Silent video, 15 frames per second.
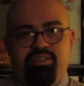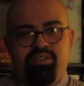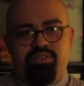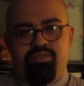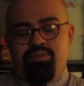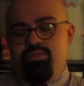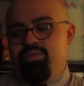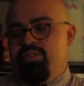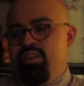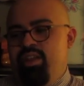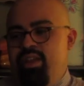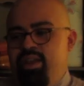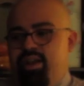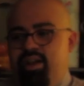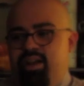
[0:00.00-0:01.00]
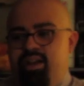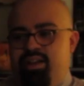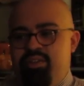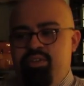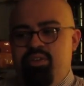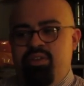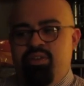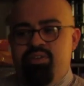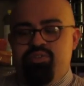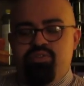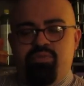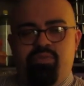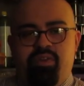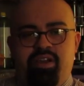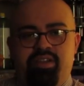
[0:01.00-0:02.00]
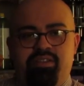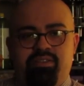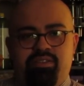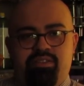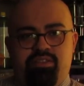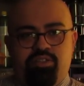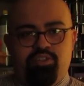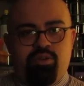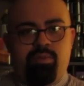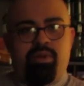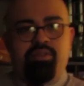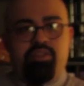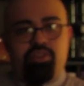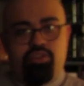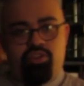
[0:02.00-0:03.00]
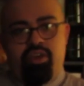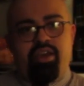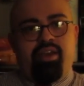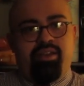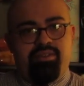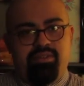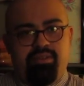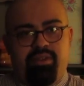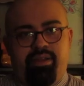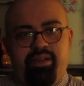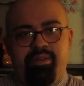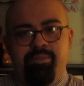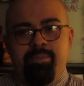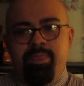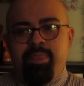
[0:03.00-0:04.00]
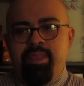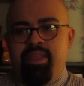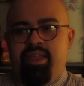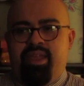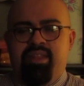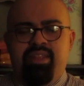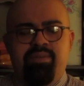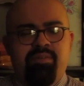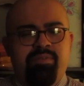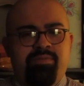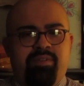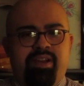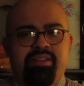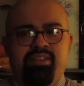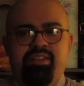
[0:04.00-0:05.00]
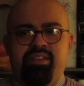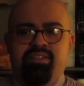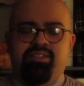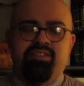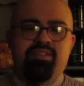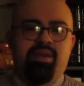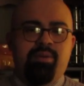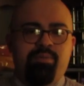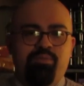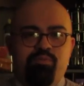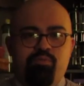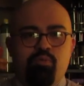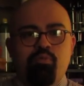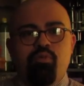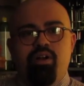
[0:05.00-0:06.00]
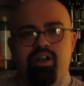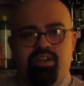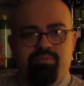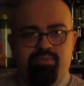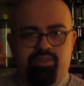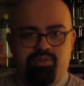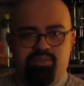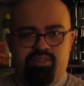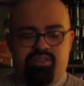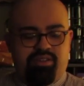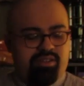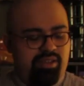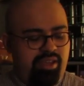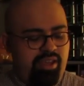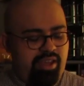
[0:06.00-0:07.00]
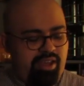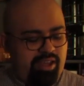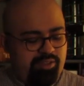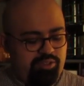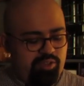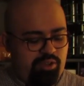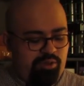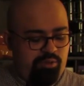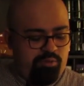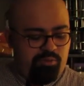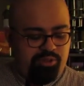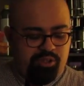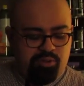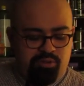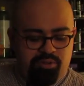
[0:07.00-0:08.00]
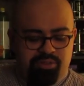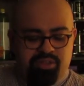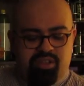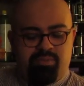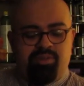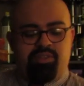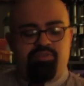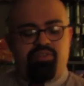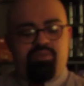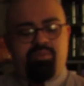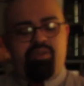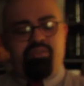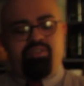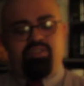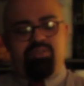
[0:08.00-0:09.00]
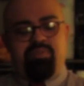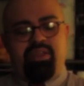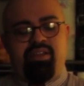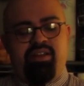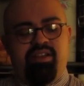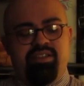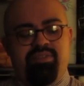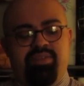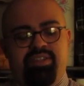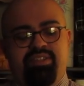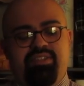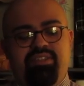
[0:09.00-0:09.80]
to use. You can also find the trombone in jazz a lot, and even find it in some rock music. And so the cool thing about the trombone is because of its